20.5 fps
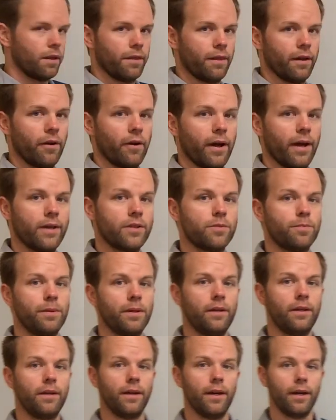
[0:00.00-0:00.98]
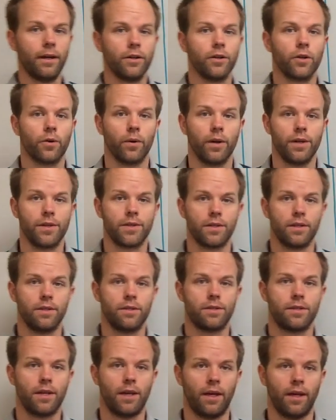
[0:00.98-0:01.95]
there has been
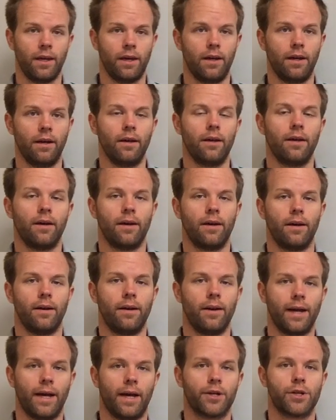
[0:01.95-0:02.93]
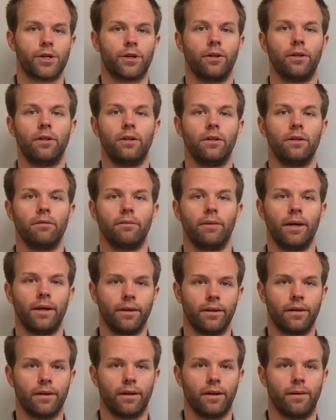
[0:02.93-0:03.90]
increases in national
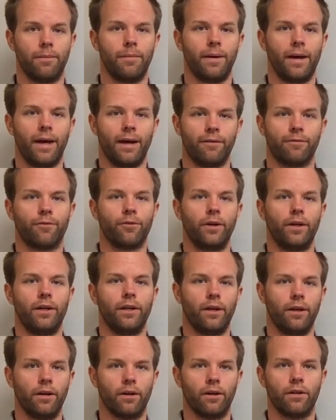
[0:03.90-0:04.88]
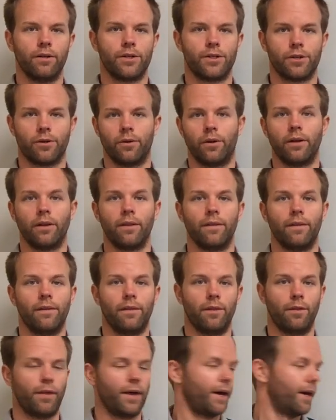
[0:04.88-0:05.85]
income every year during
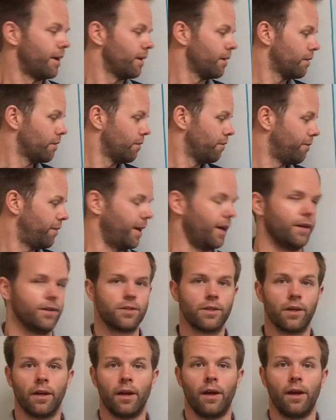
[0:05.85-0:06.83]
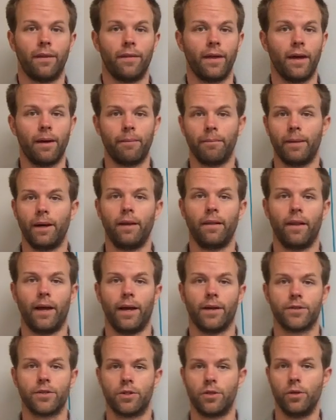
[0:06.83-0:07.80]
that phase. That may
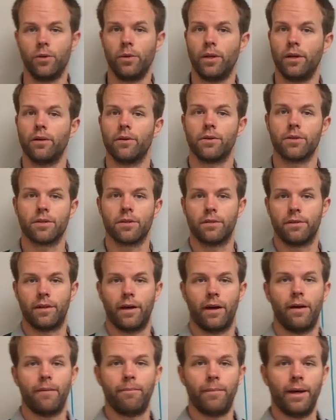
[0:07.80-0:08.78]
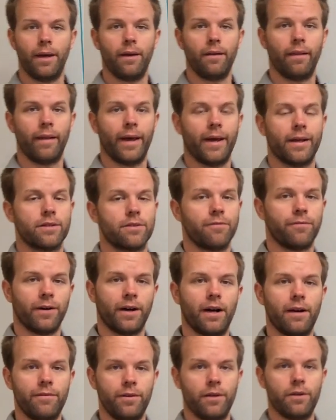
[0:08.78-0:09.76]
last 2 years, that may last
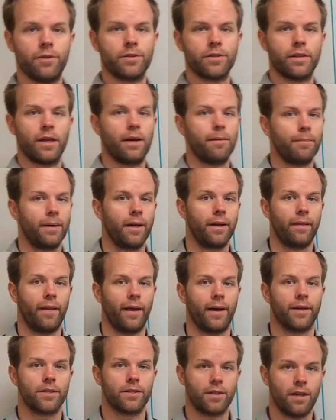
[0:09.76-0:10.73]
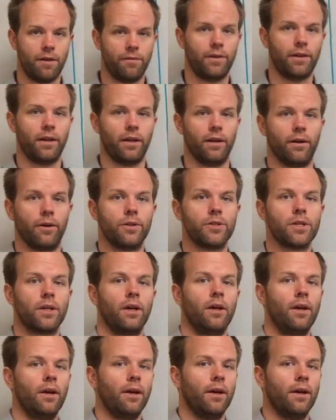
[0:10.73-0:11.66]
5 years, that may last 7 years.